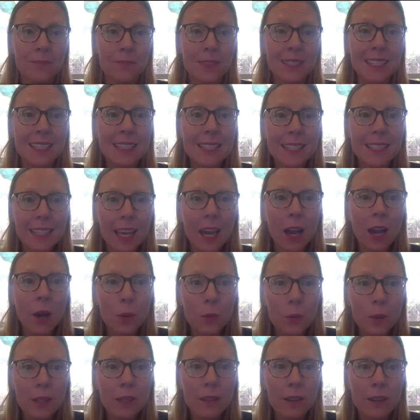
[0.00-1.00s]
to see how
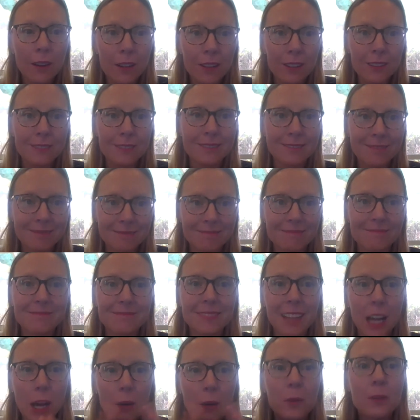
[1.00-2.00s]
we
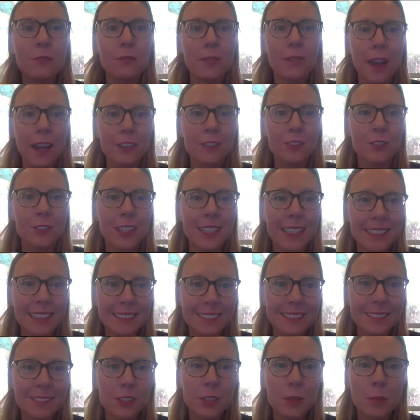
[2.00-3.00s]
factor in
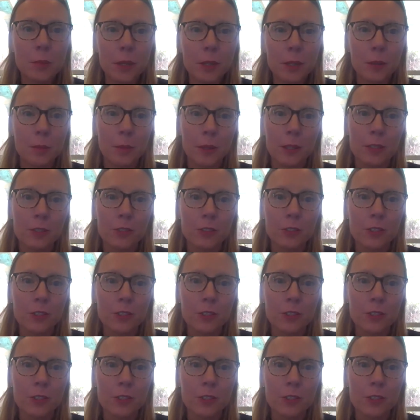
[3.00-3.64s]
to bigger pictures.